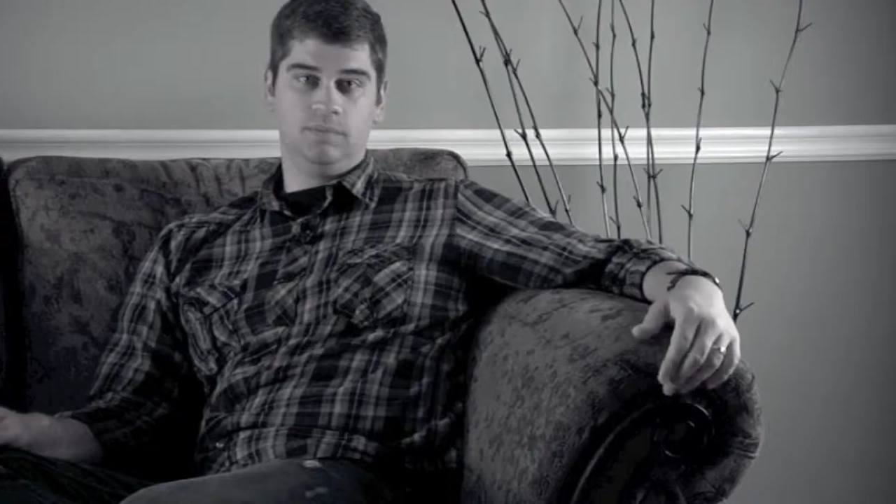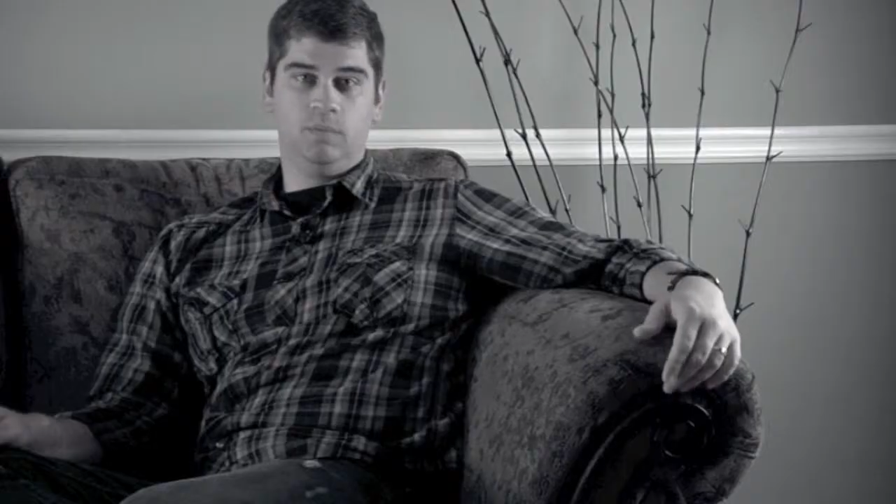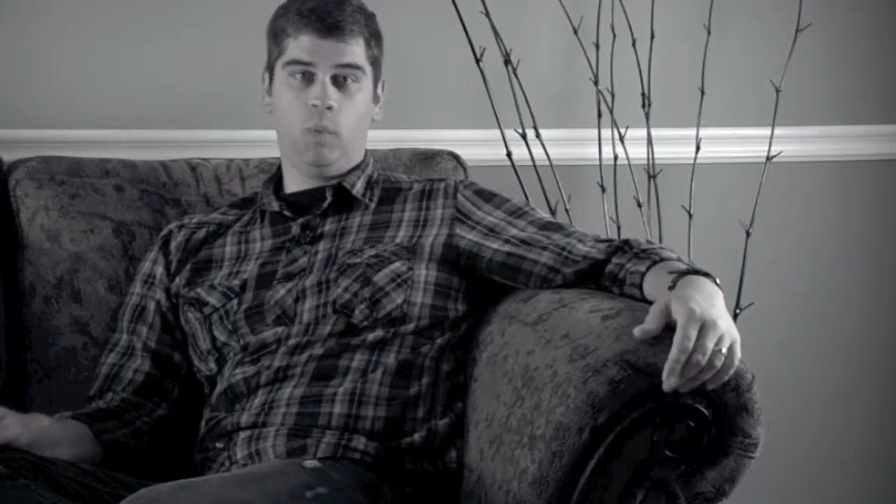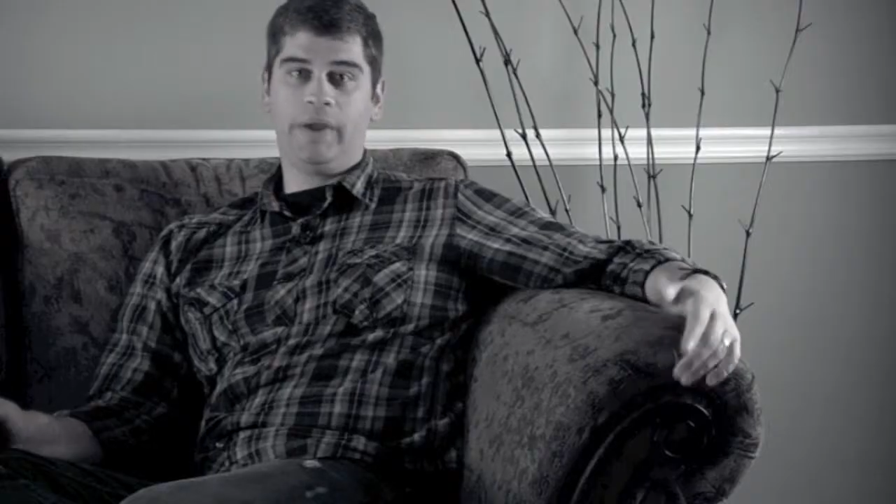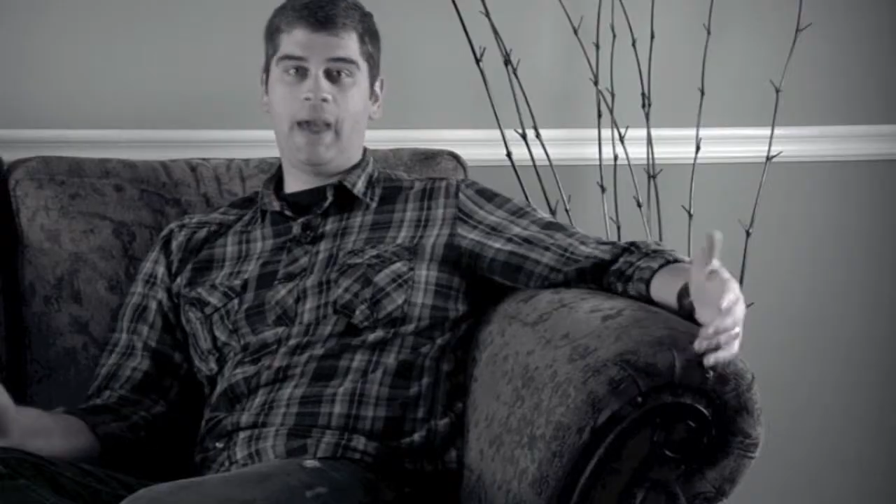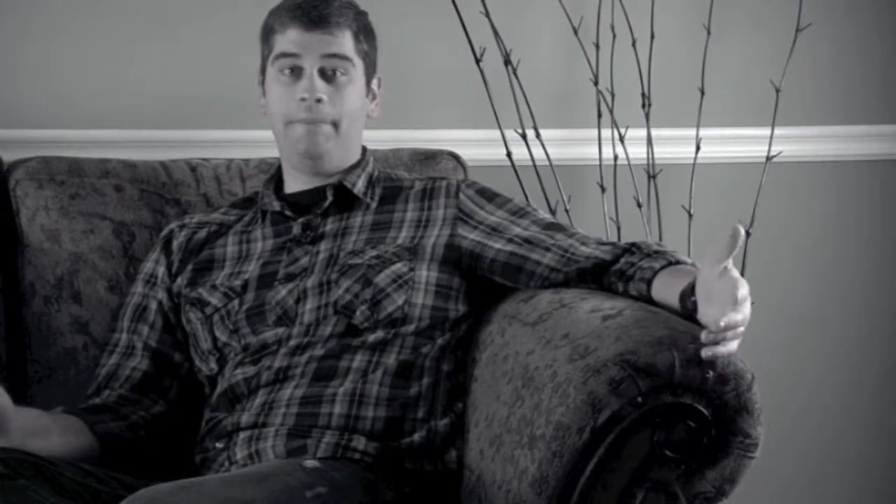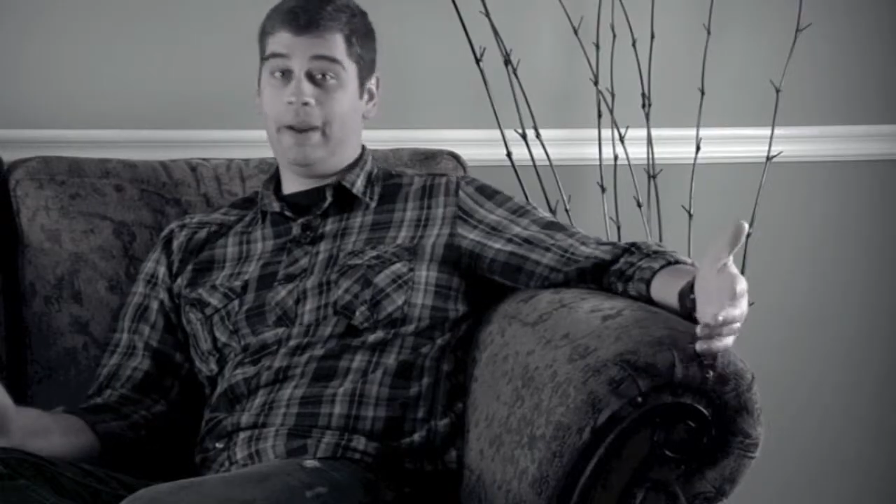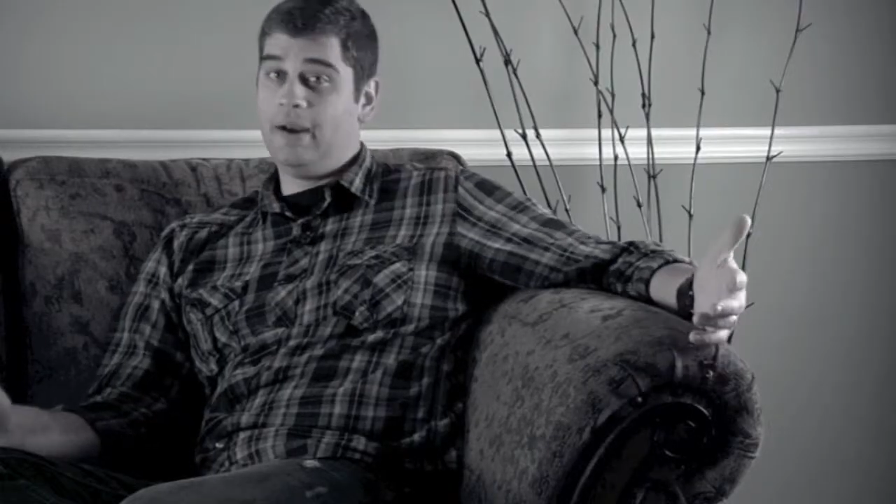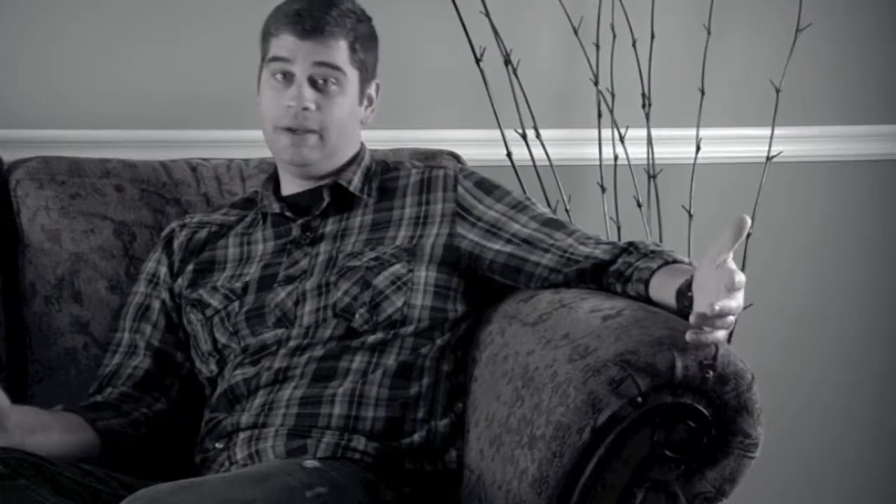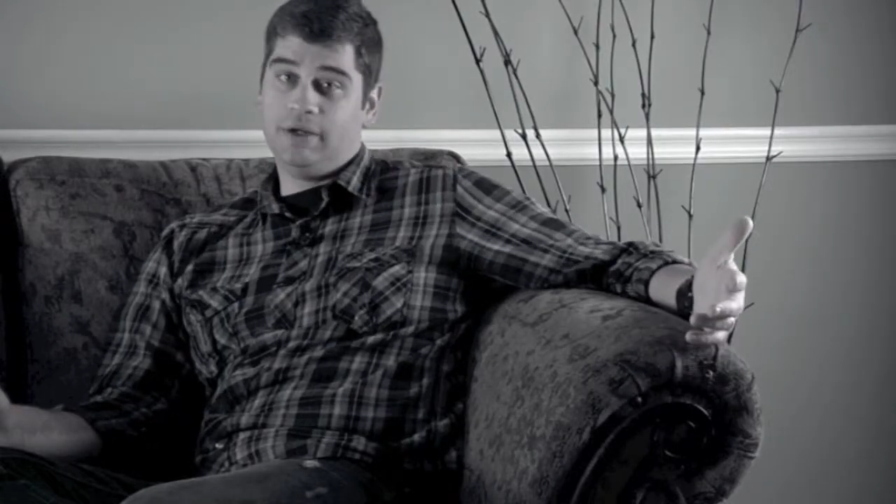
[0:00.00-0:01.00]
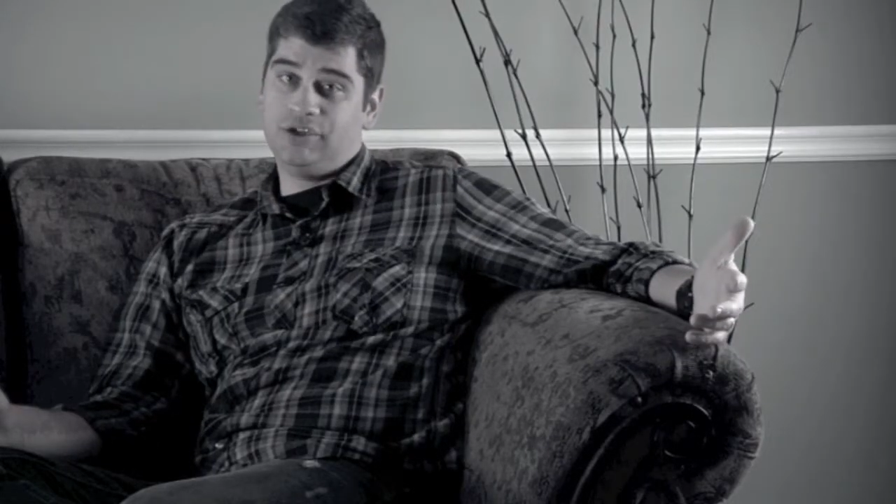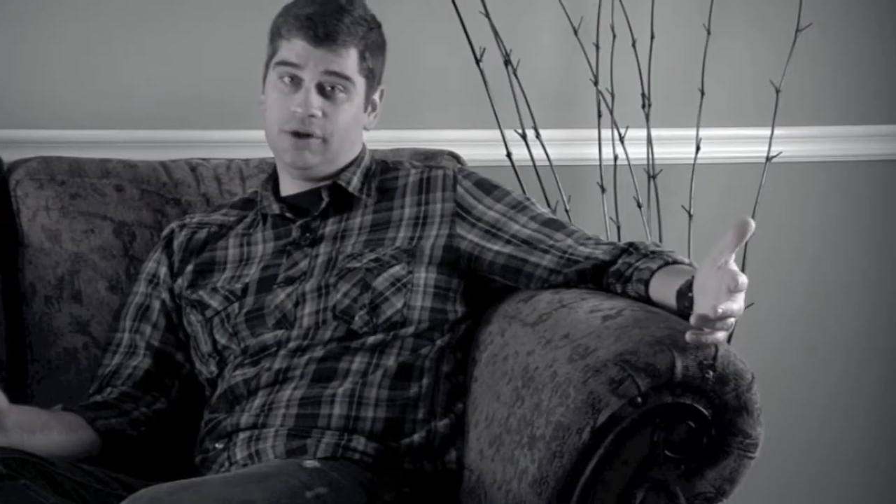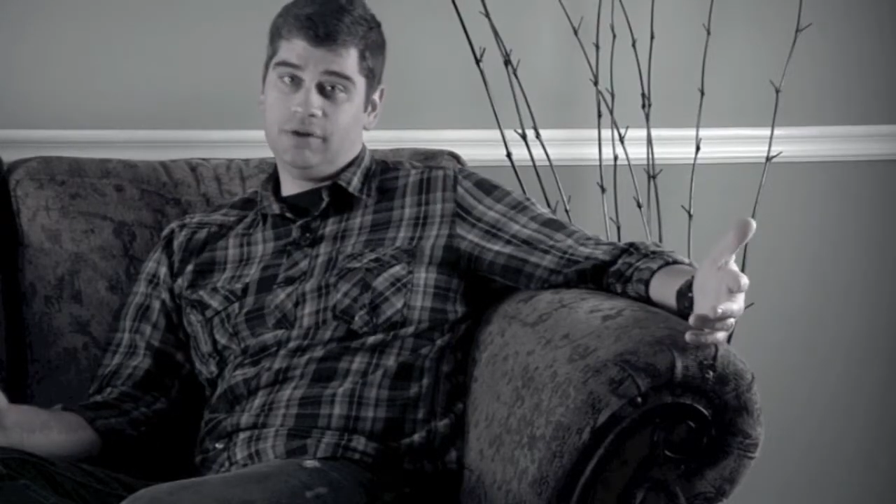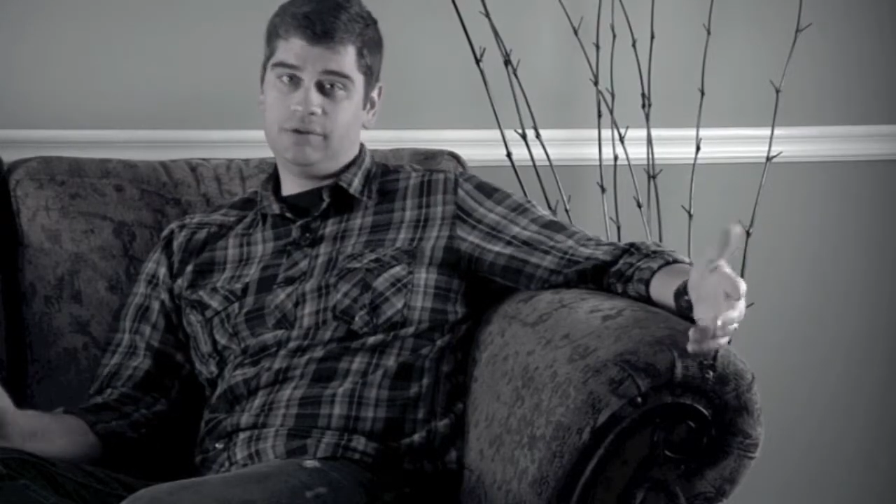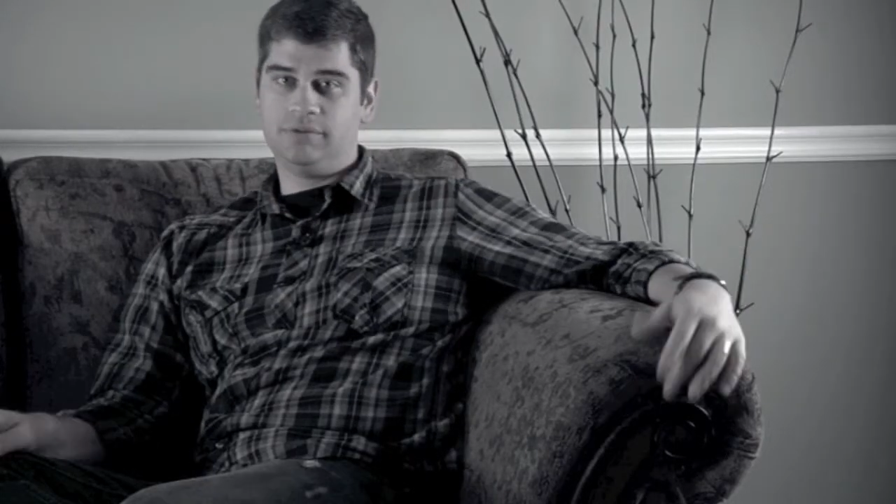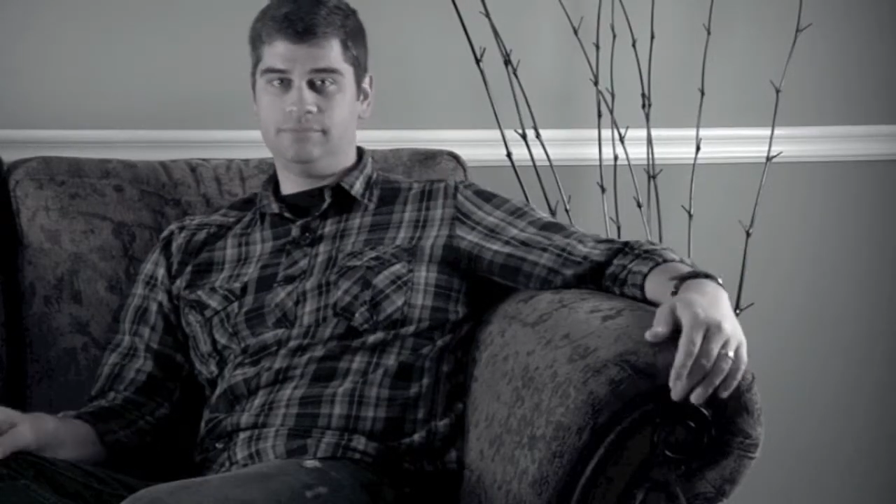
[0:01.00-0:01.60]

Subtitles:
Well, we got married in a church.